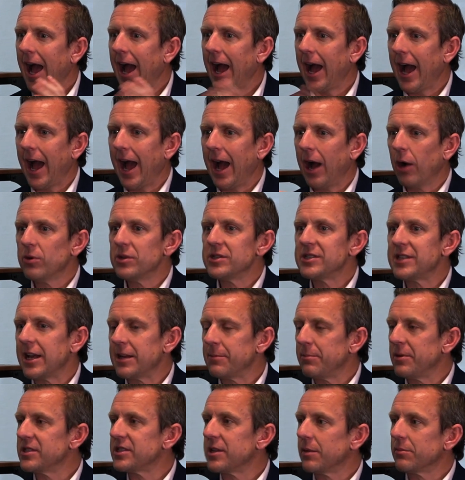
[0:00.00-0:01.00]
How has
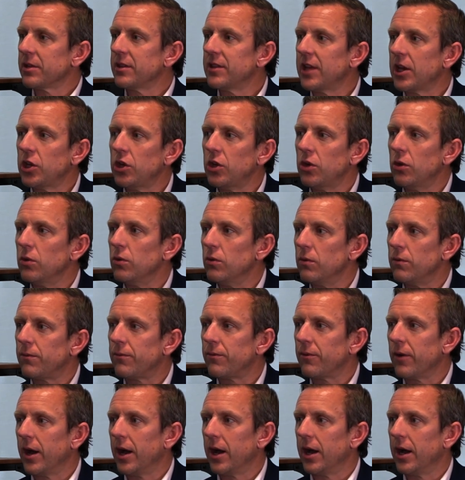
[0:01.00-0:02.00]
that been something that
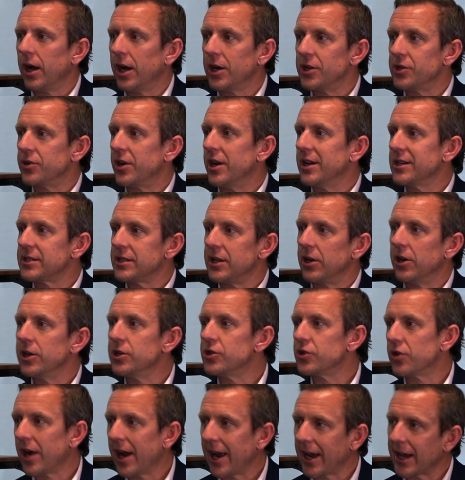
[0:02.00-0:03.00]
you've addressed there at
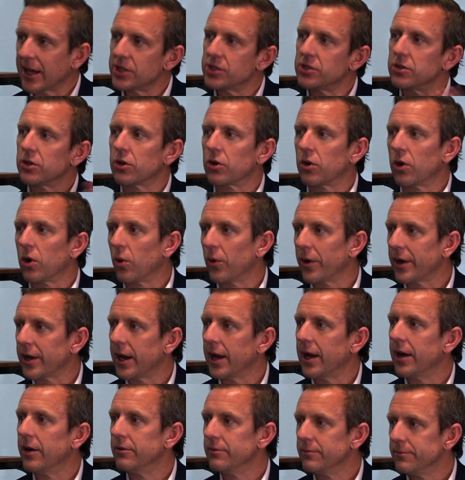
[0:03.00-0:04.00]
Drank as you're growing
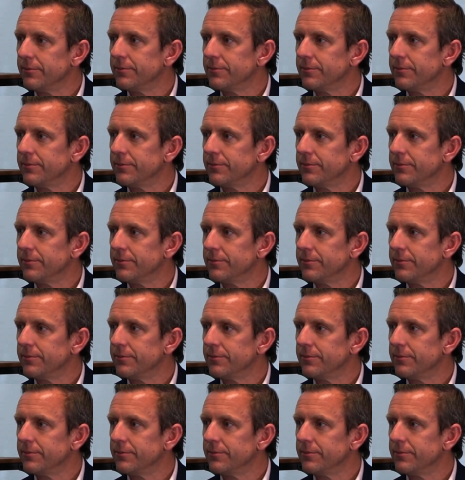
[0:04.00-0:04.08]
now?